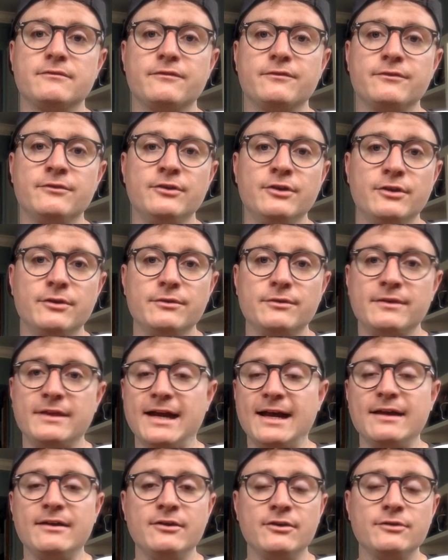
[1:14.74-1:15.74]
no,
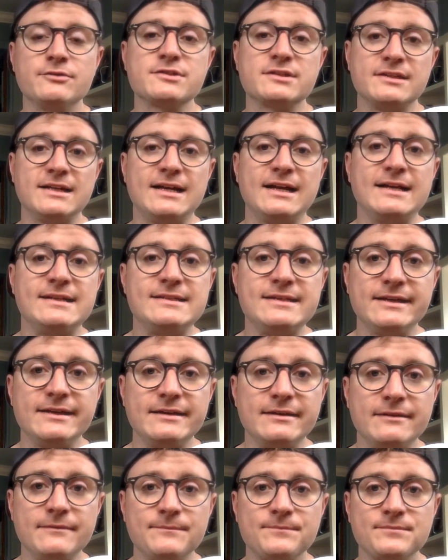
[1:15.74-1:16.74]
that notion, that
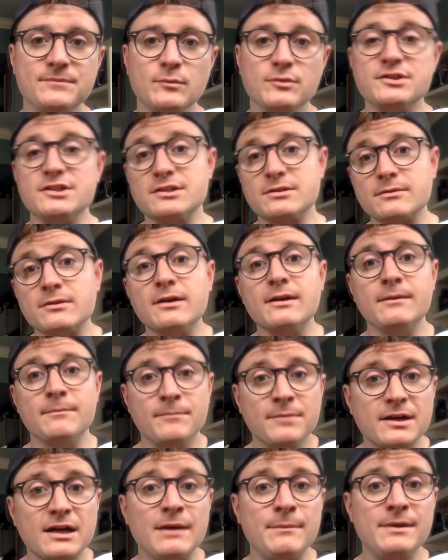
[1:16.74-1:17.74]
idea, which is
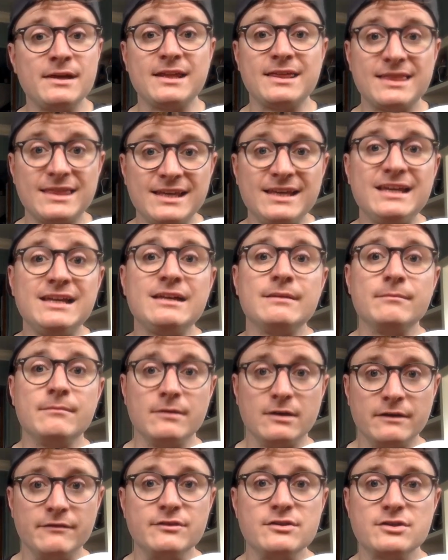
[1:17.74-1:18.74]
becoming a theme
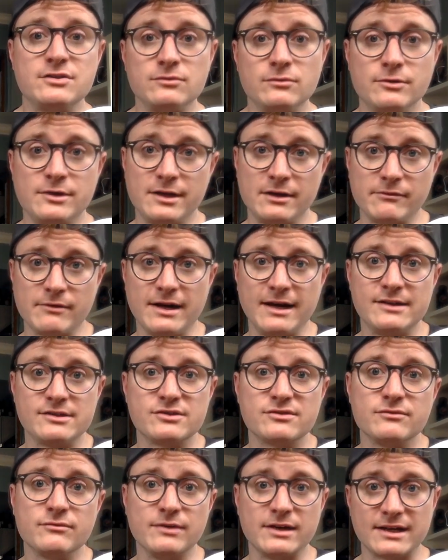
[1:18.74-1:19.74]
of the story, right?
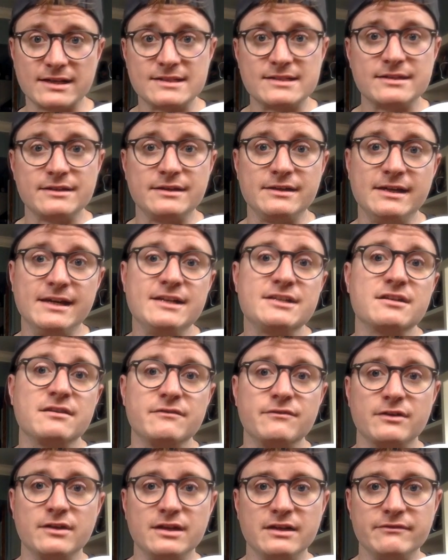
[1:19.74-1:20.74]
Reconciliation,
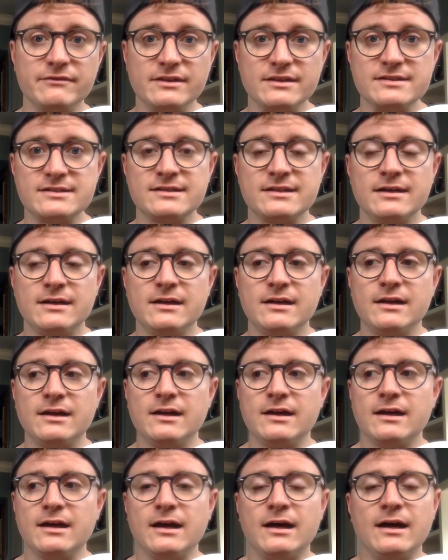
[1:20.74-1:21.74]
forgiveness,
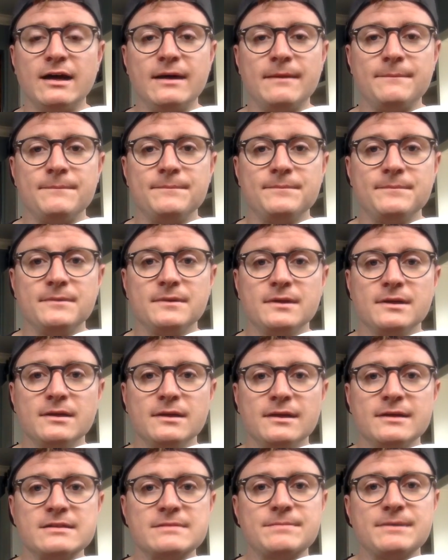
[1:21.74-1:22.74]
uh,
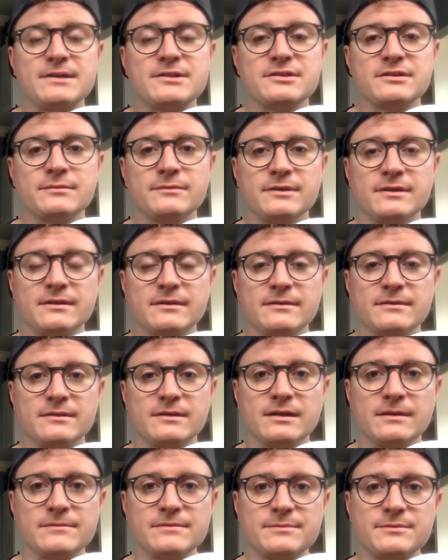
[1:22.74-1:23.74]
especially when it
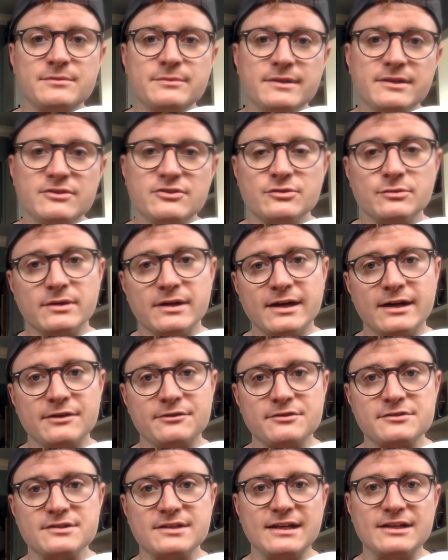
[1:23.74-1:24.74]
comes between two
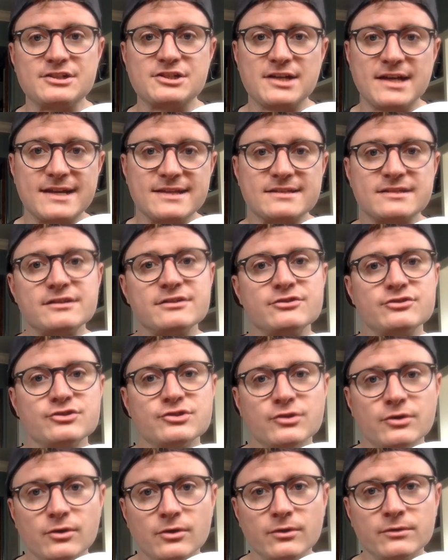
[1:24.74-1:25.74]
characters like Chase and
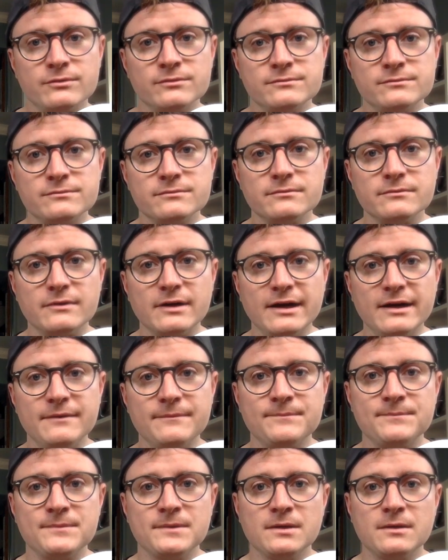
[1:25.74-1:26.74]
Joel,
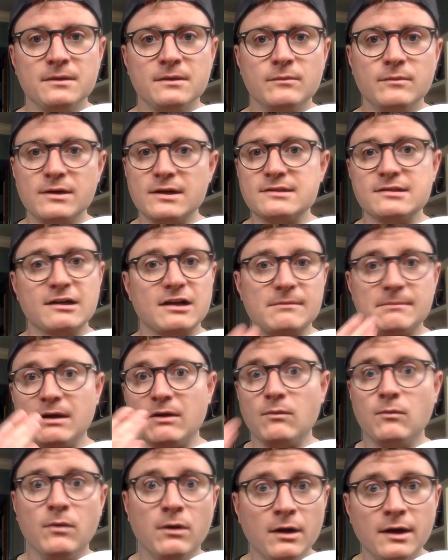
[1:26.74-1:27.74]
right? We're not talking
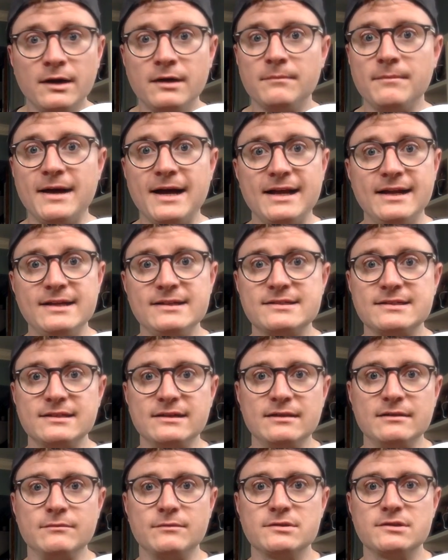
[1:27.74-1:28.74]
about one bad
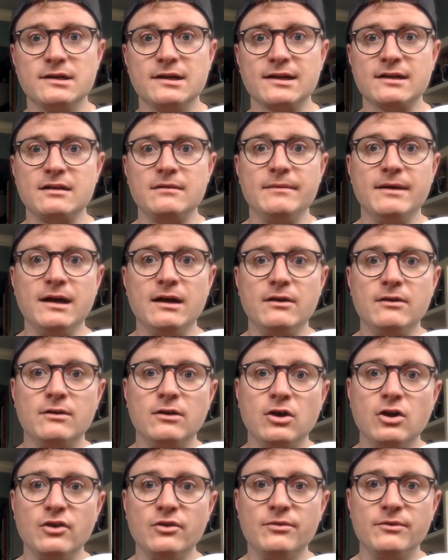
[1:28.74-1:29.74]
incident. We're talking about
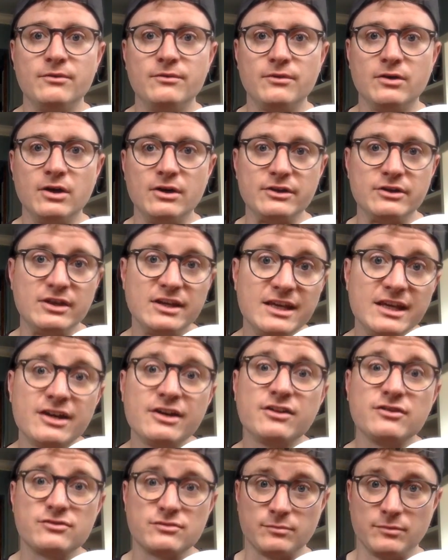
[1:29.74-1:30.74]
a, a
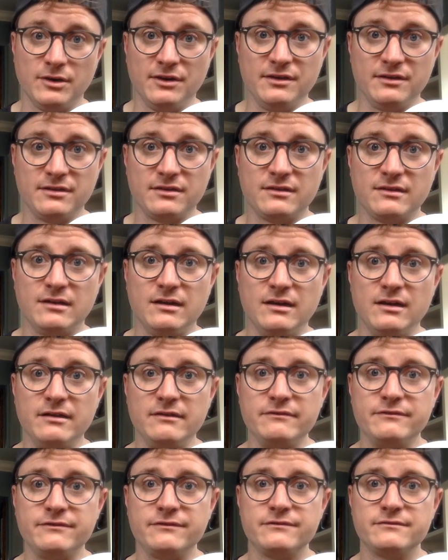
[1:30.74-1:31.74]
year's worth
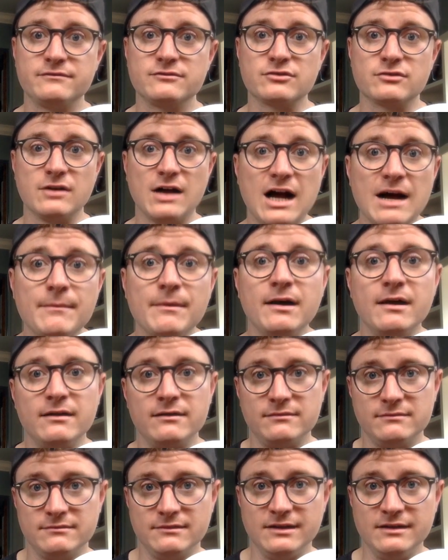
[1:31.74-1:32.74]
of trauma
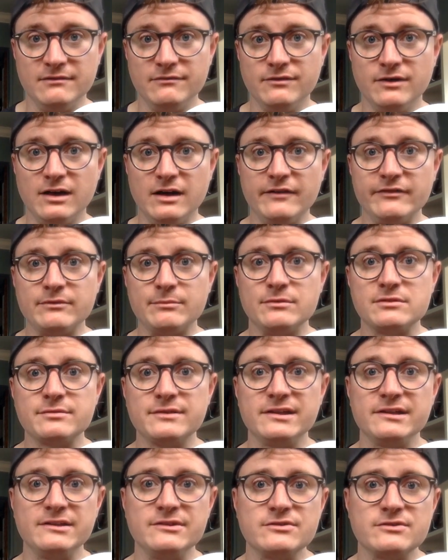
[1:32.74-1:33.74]
involved
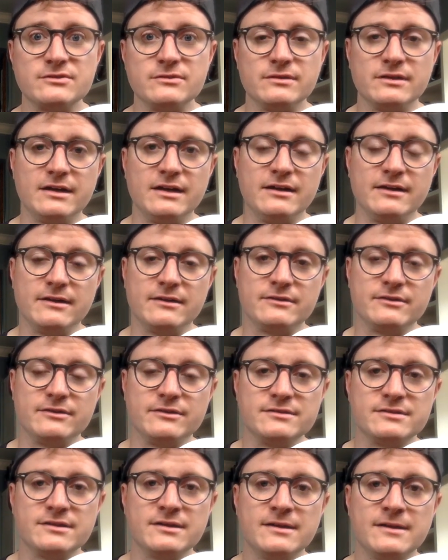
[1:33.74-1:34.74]
between these two
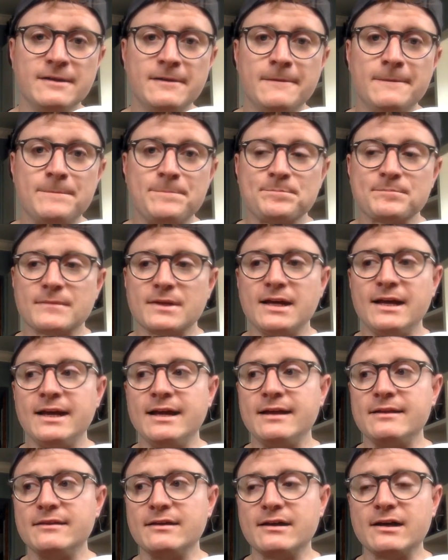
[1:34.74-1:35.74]
characters
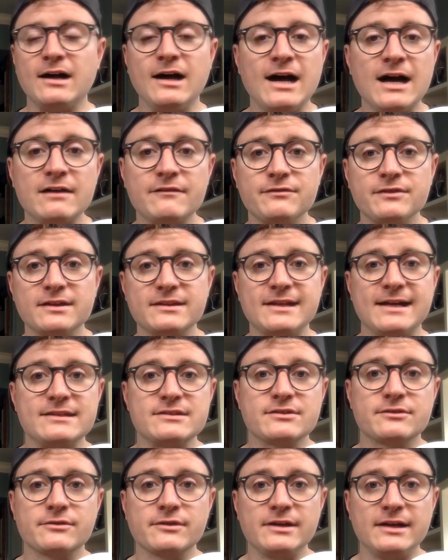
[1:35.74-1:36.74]
and the conflict
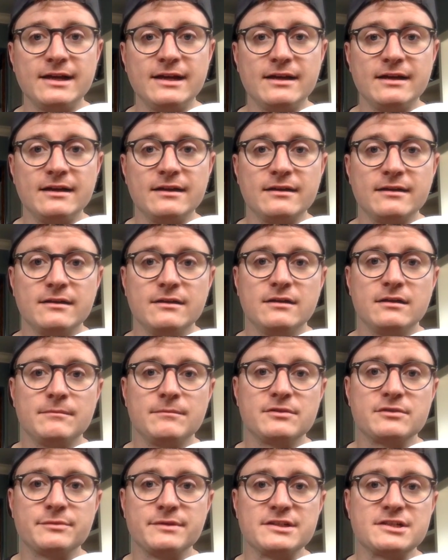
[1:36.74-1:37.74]
that's creating
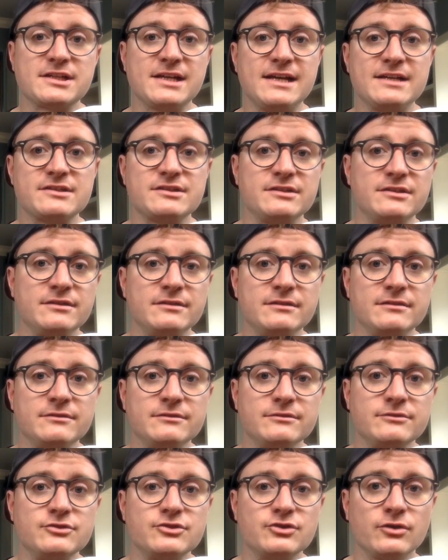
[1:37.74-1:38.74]
between Chase and
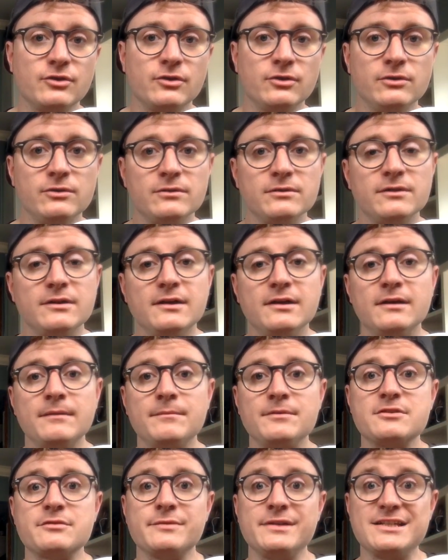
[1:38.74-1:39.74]
Joel,
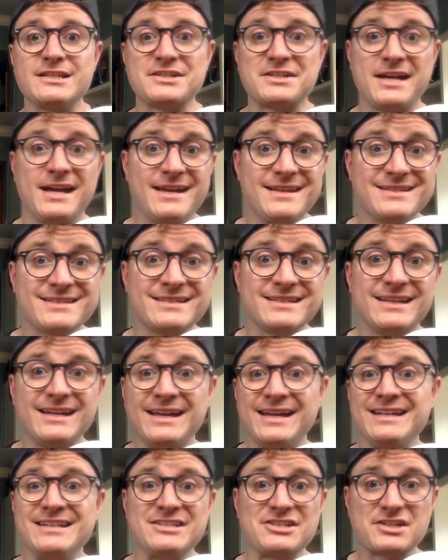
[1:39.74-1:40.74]
between Chase
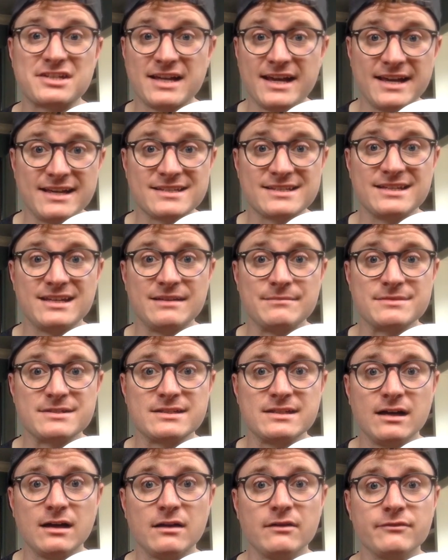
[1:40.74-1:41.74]
and Chase
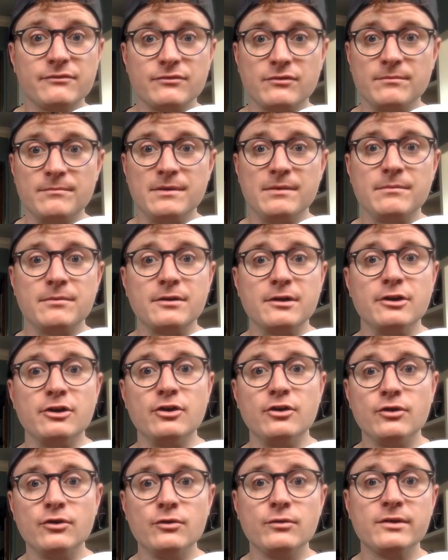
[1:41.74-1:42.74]
himself, remembering
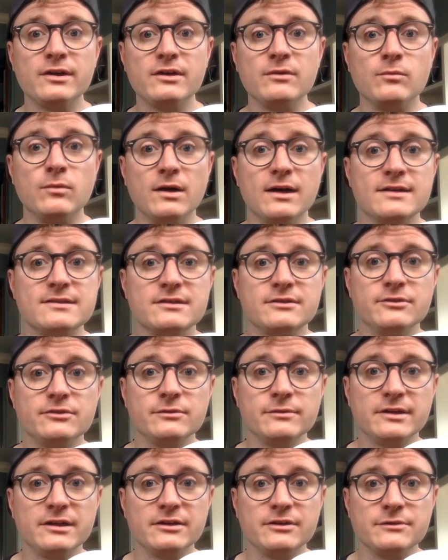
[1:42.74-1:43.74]
who he was and
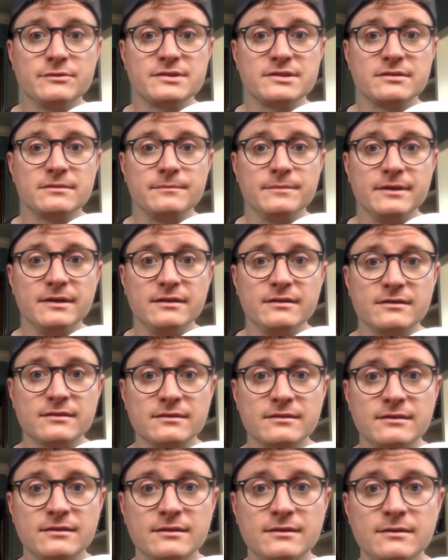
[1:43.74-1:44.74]
who he used to be.
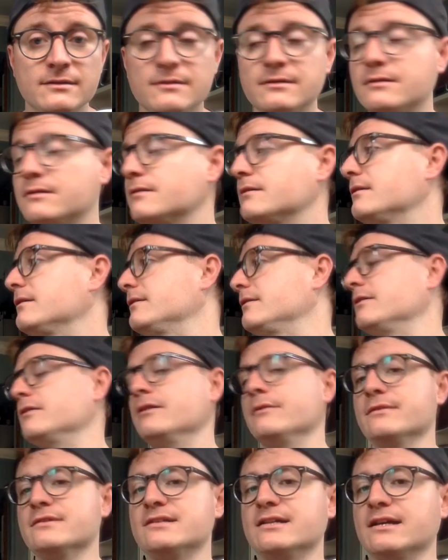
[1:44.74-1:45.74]
Hold
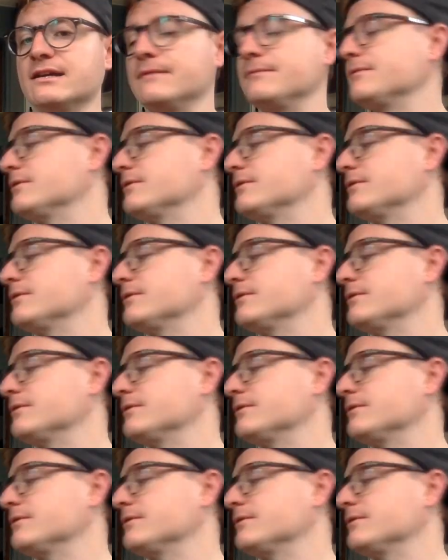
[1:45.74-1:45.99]
on one second.